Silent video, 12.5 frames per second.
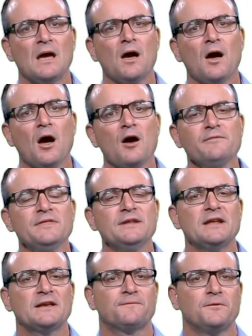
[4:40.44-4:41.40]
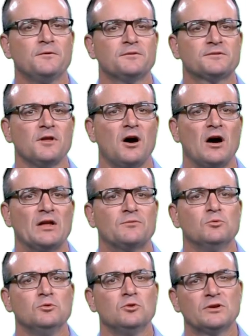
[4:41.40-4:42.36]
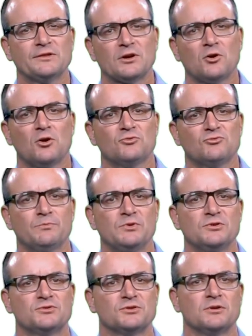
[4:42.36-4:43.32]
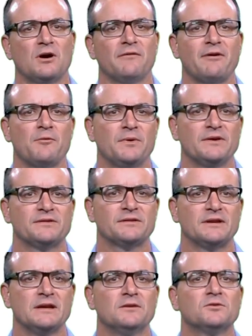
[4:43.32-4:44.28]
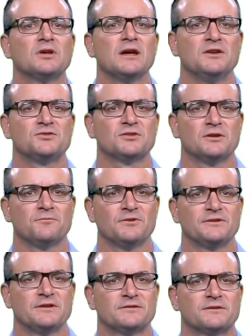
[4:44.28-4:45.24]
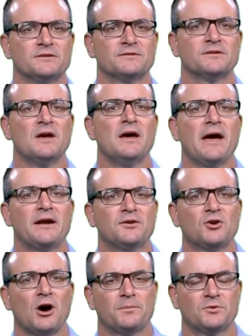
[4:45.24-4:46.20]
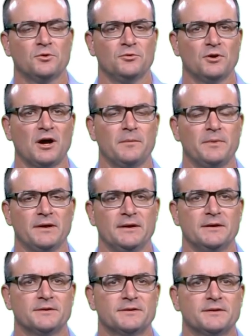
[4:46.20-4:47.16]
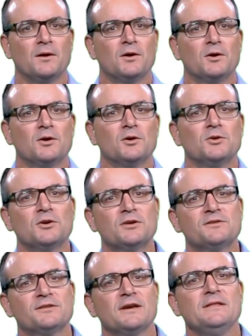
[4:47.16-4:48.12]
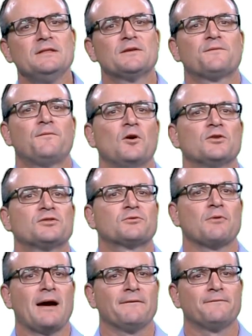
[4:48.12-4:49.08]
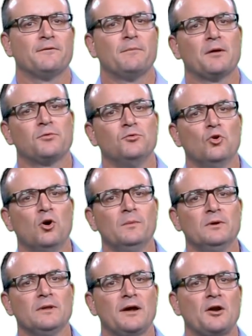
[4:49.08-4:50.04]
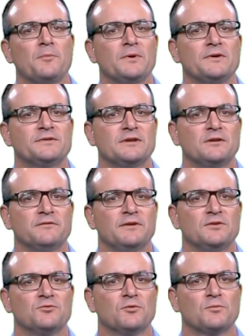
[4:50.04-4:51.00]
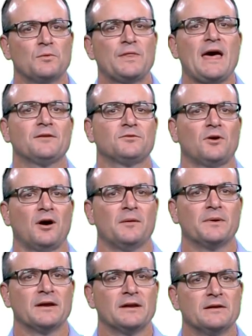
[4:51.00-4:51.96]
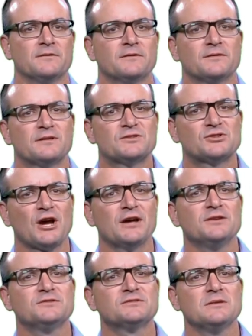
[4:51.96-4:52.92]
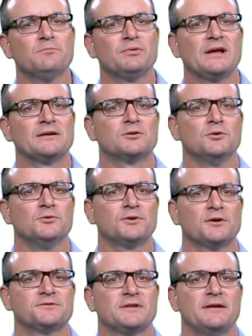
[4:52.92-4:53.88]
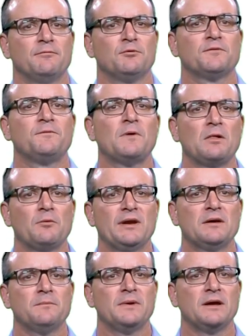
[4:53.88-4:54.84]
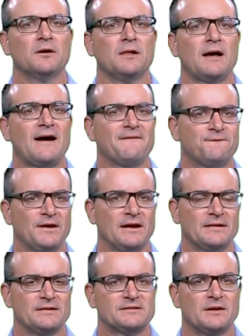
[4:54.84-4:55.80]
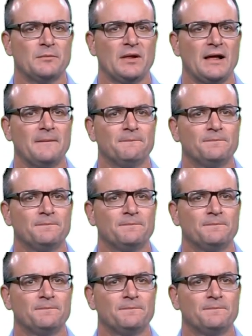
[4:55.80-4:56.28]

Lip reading: Over the next few slides, we'll look at the contribution of obesity to insulin resistance and type 2 diabetes. You can see in this first graph for both normal and obese individuals without diabetes that changes in blood glucose levels following a meal are fairly similar.